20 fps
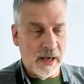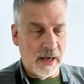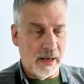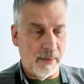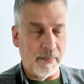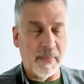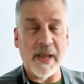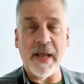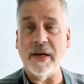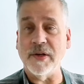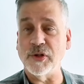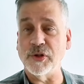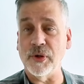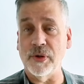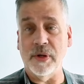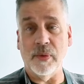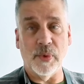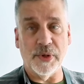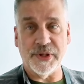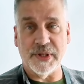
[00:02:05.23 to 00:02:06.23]
and show
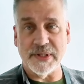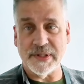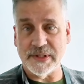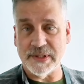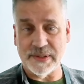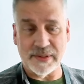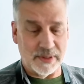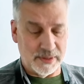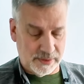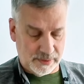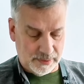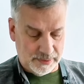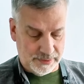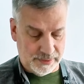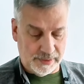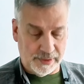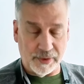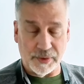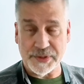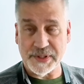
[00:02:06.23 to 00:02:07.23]
you what this
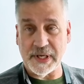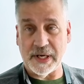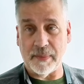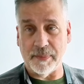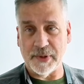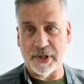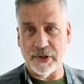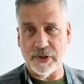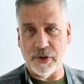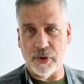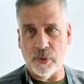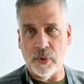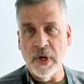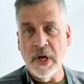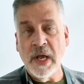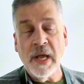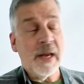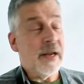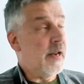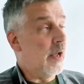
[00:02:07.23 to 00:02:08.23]
little setup can do.
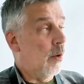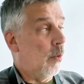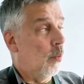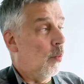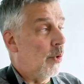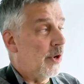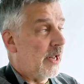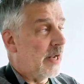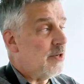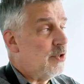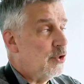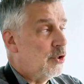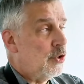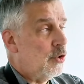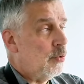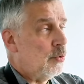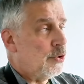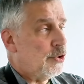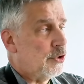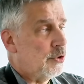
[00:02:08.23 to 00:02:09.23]
Now, when I
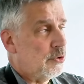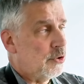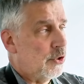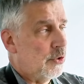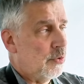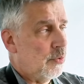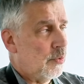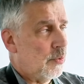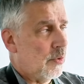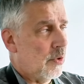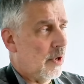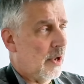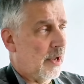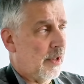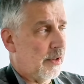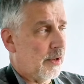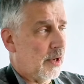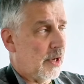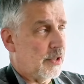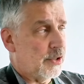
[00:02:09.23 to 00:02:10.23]
do a shoot
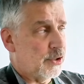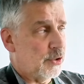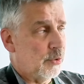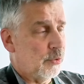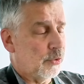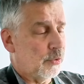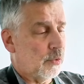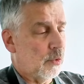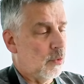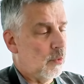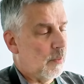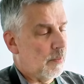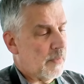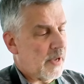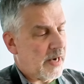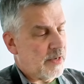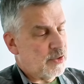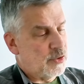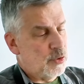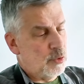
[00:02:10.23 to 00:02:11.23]
through,
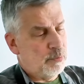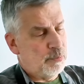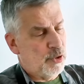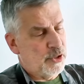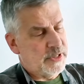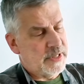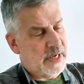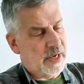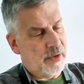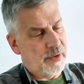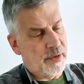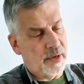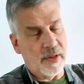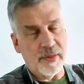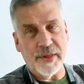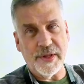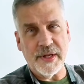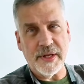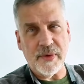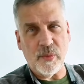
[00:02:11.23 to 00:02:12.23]
I do put down
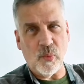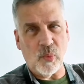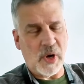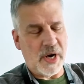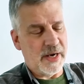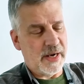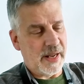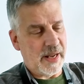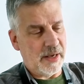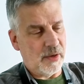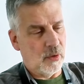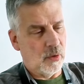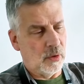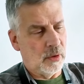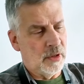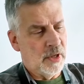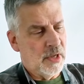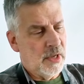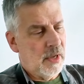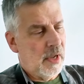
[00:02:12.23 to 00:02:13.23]
the wide
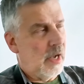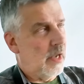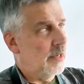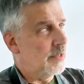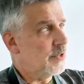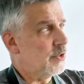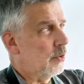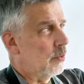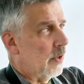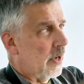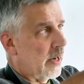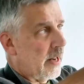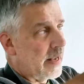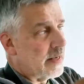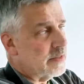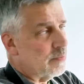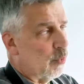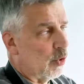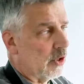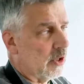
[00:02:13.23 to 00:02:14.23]
angle so it
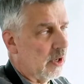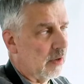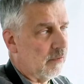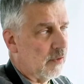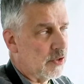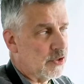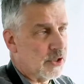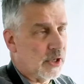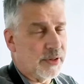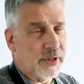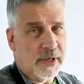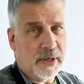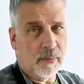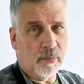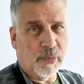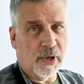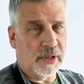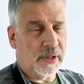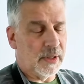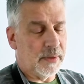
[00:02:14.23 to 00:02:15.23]
has more coverage on the
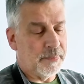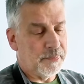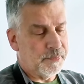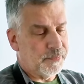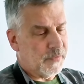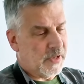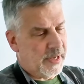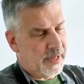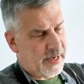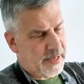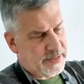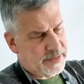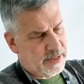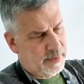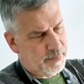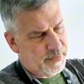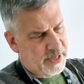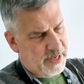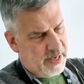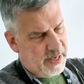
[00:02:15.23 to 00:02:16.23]
umbrella, and I
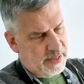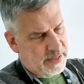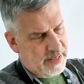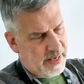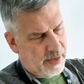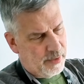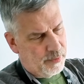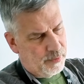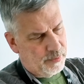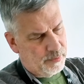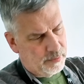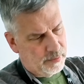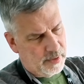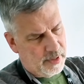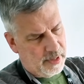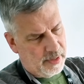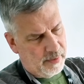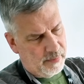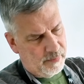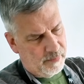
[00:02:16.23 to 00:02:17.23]
tip the head down
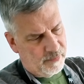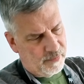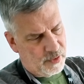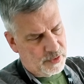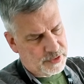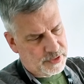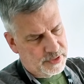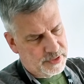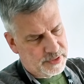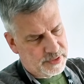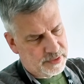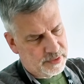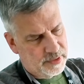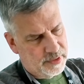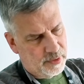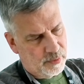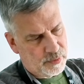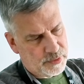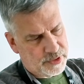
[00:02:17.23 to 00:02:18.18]
versus